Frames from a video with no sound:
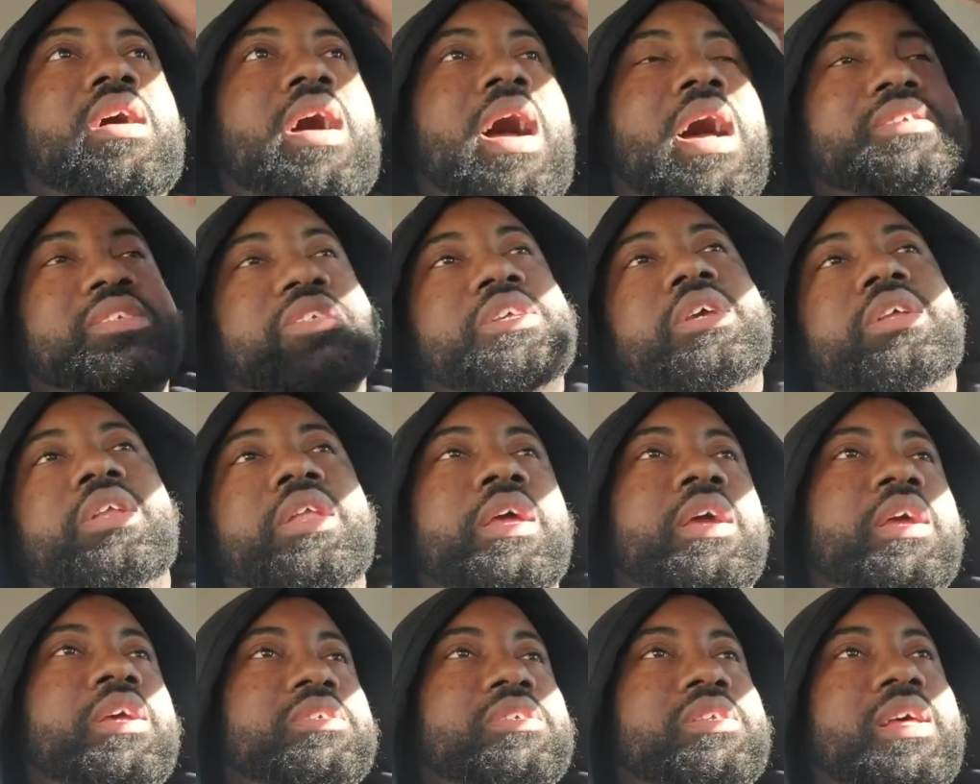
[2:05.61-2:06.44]
I see
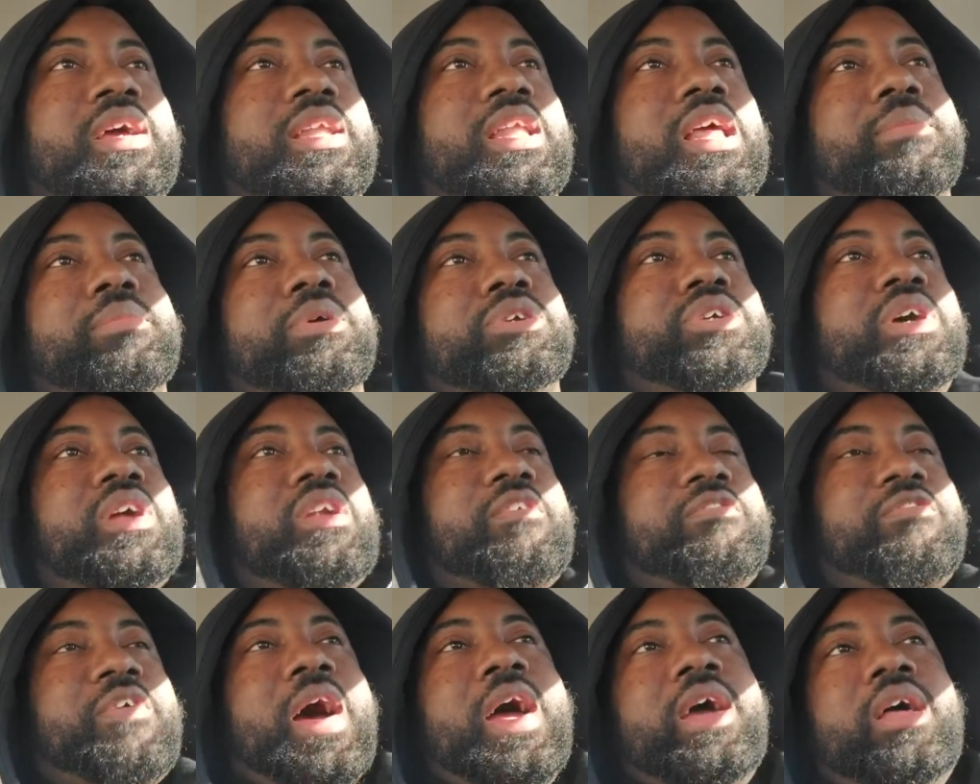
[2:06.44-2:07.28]
niggas, like, they be trying
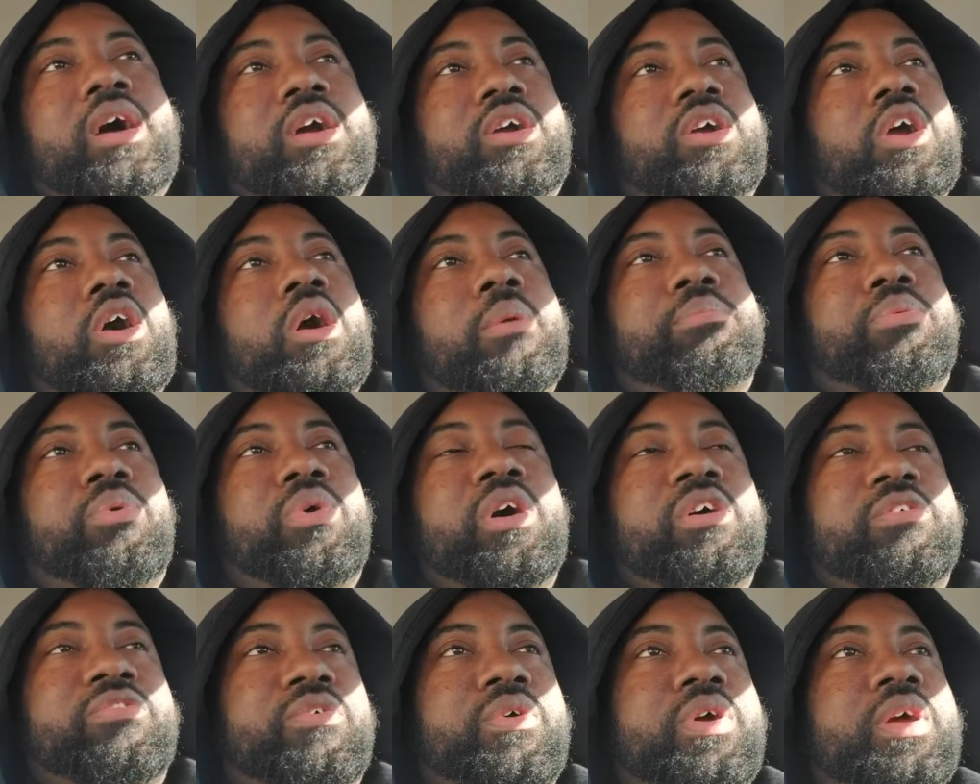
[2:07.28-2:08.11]
to fight a girl
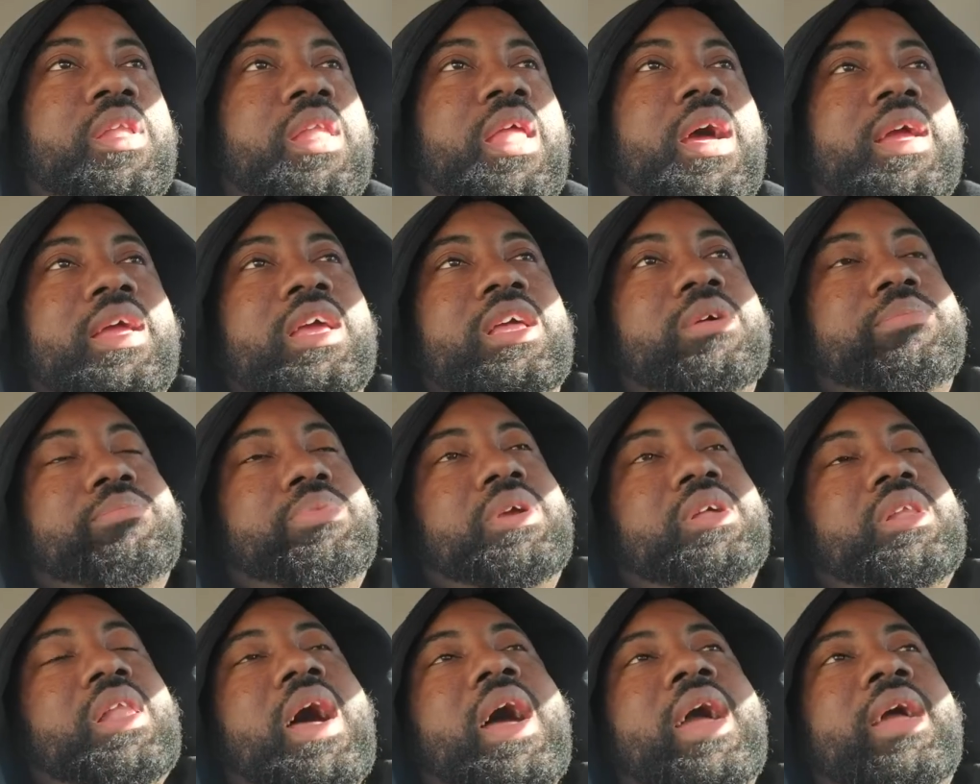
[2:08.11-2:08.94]
boyfriend. Like, it'll
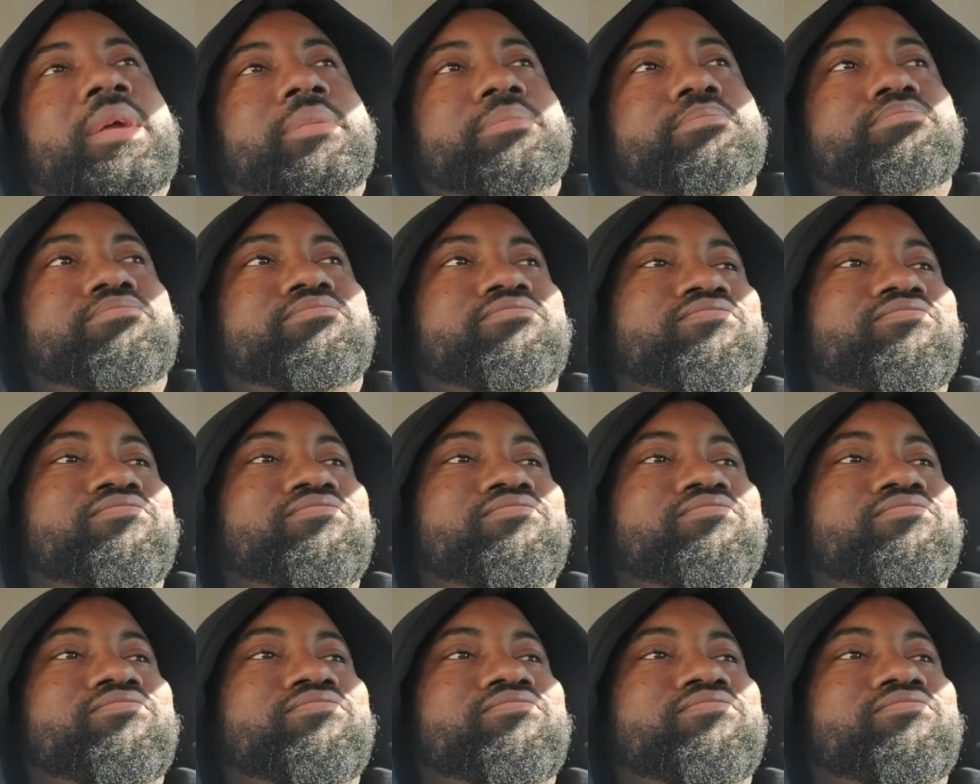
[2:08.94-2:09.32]
be like